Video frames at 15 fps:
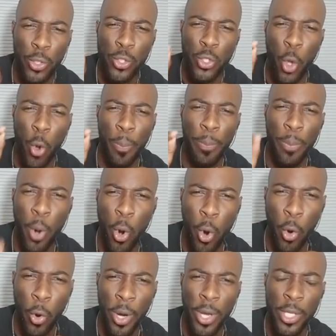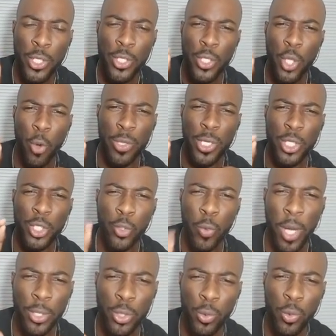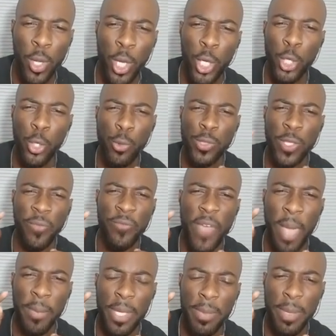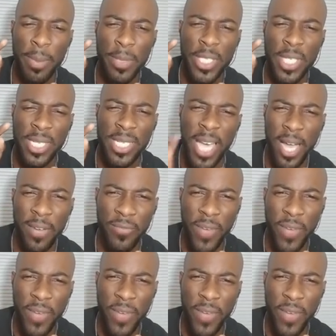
so poor, so disgruntled, losing family members to gun